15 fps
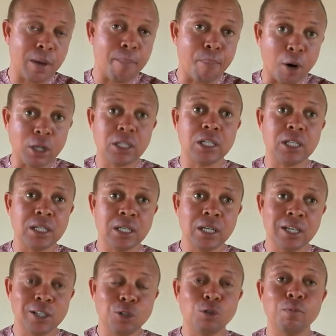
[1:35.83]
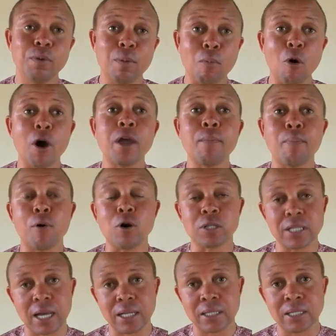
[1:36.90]
the body should be more
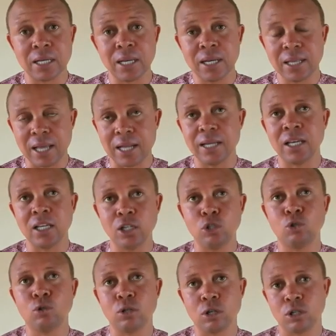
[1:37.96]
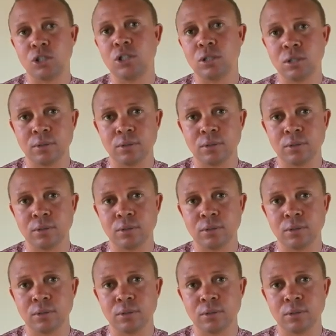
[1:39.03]
important than the introduction.